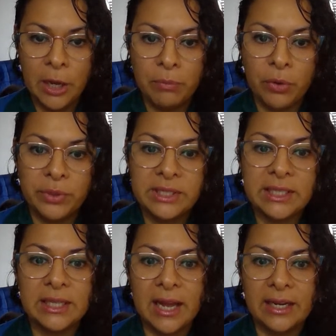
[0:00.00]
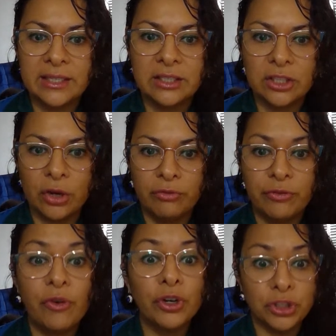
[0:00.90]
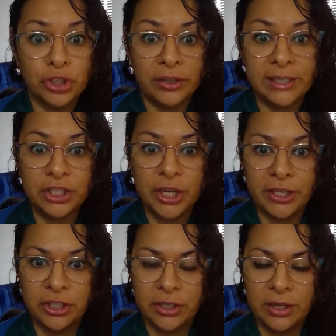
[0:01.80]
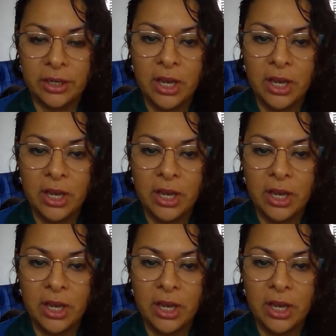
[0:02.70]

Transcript: but we see that is unfortunately changing.